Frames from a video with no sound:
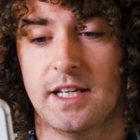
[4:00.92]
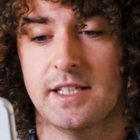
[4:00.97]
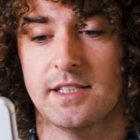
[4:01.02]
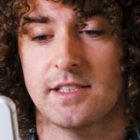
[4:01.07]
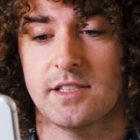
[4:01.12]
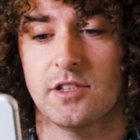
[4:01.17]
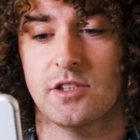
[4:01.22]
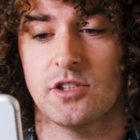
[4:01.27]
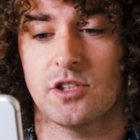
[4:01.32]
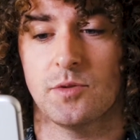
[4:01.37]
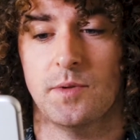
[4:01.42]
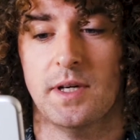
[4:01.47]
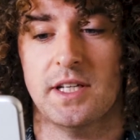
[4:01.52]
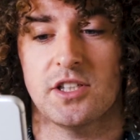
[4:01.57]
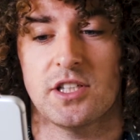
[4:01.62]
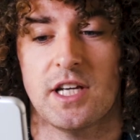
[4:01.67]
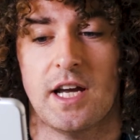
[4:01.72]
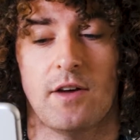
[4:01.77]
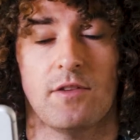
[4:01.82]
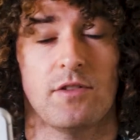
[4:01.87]
is to
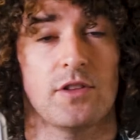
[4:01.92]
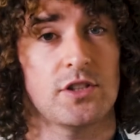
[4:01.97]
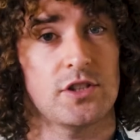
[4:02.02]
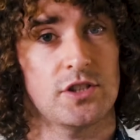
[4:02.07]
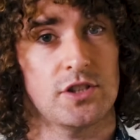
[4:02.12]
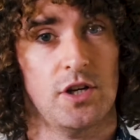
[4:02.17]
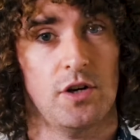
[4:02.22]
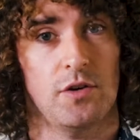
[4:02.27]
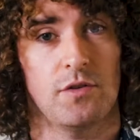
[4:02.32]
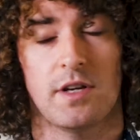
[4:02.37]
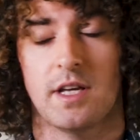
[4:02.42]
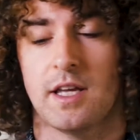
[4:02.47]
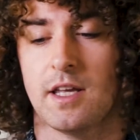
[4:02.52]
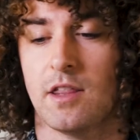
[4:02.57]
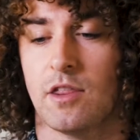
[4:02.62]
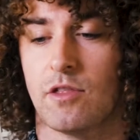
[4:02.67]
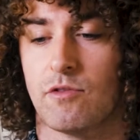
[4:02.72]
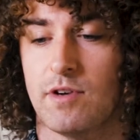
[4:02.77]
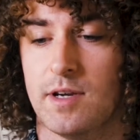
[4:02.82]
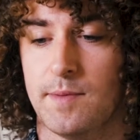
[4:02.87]
switch out the
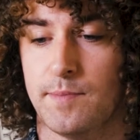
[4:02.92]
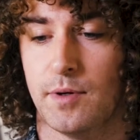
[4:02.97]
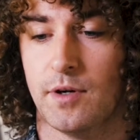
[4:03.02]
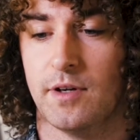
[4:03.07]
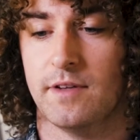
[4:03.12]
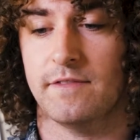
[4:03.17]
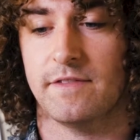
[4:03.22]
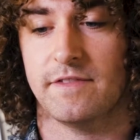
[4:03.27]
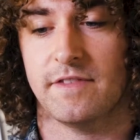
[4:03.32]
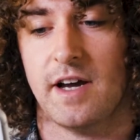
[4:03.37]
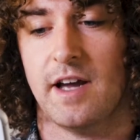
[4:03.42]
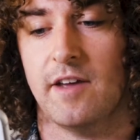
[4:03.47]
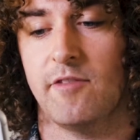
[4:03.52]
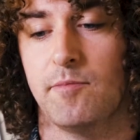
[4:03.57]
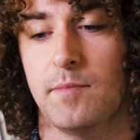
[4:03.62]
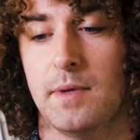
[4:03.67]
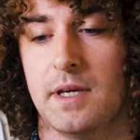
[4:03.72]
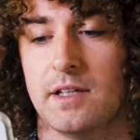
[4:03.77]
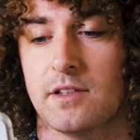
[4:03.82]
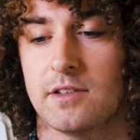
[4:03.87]
Sony
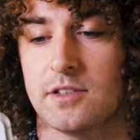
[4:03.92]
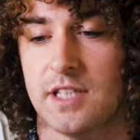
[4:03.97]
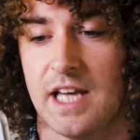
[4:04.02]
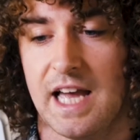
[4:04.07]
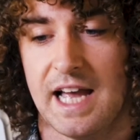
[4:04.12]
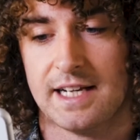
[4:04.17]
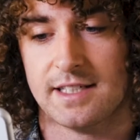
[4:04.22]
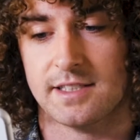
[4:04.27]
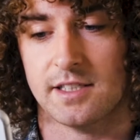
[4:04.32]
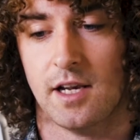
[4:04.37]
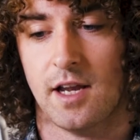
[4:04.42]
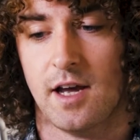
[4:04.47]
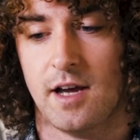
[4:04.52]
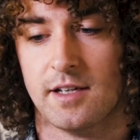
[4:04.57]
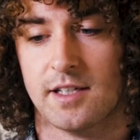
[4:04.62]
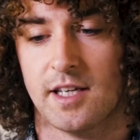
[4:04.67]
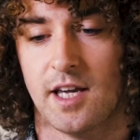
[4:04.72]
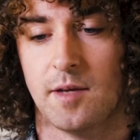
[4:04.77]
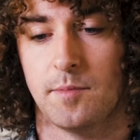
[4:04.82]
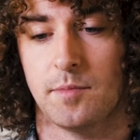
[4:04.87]
3.5mm to
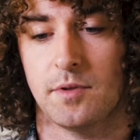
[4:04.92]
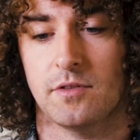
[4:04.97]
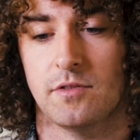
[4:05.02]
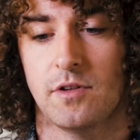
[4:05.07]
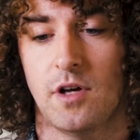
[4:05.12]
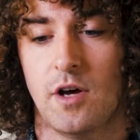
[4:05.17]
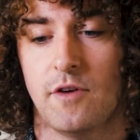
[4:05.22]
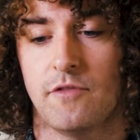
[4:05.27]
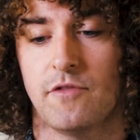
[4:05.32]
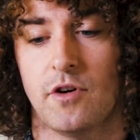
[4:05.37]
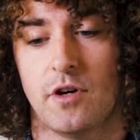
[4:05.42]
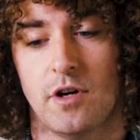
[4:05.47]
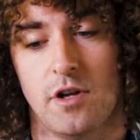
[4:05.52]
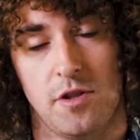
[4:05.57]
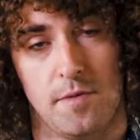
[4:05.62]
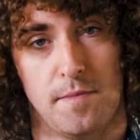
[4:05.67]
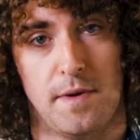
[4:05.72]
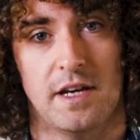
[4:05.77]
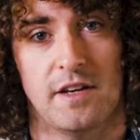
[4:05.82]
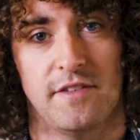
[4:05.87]
XLR cable for
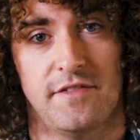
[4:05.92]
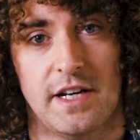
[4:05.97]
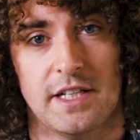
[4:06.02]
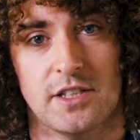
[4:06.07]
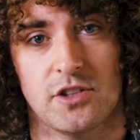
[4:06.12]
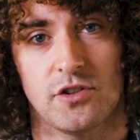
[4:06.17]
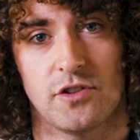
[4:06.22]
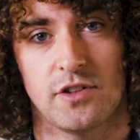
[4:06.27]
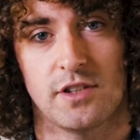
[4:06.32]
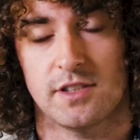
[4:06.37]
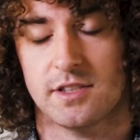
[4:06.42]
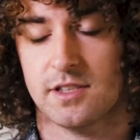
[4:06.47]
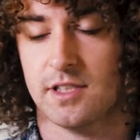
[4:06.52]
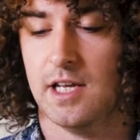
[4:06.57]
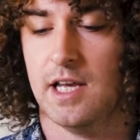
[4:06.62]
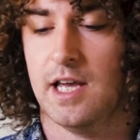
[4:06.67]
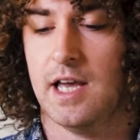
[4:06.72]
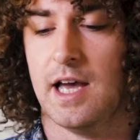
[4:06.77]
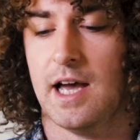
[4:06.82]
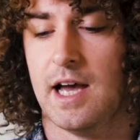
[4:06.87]
another manufacturer's.
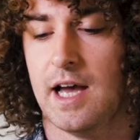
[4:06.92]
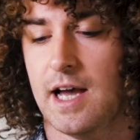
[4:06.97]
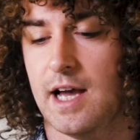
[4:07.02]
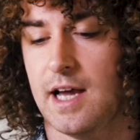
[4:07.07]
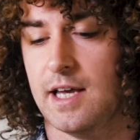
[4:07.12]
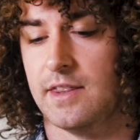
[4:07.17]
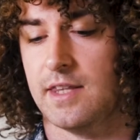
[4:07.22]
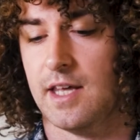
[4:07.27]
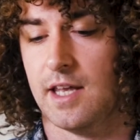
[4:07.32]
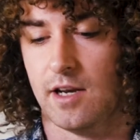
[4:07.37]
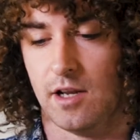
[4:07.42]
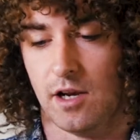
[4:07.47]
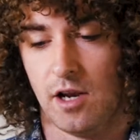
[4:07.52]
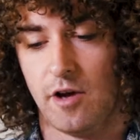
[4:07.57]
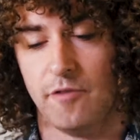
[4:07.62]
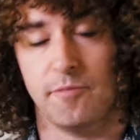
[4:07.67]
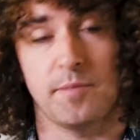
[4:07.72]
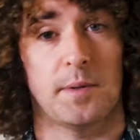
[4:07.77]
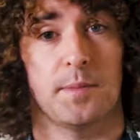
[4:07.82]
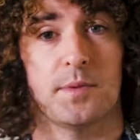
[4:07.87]
And then a
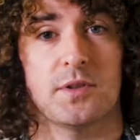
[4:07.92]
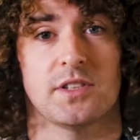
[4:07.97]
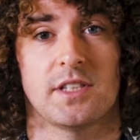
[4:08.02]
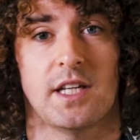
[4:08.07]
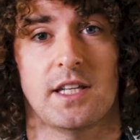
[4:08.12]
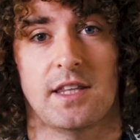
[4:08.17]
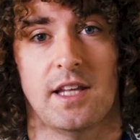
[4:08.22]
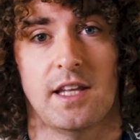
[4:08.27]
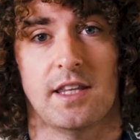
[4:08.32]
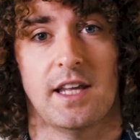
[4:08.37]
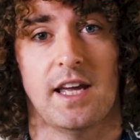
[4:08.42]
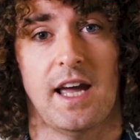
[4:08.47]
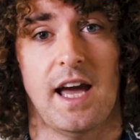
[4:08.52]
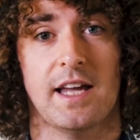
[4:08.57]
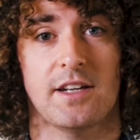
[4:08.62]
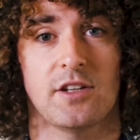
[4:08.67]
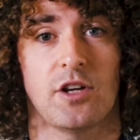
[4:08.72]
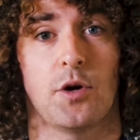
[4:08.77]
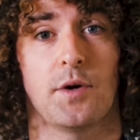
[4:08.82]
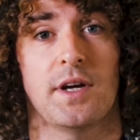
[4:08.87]
lot of people said that they
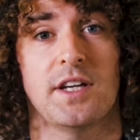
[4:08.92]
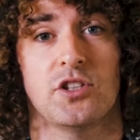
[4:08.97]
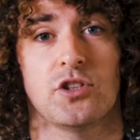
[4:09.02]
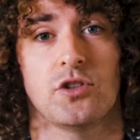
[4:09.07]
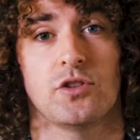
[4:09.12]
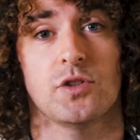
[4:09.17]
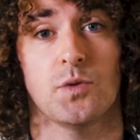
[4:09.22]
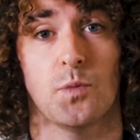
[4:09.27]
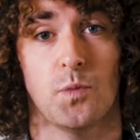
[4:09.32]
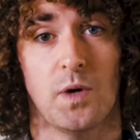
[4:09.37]
had no issues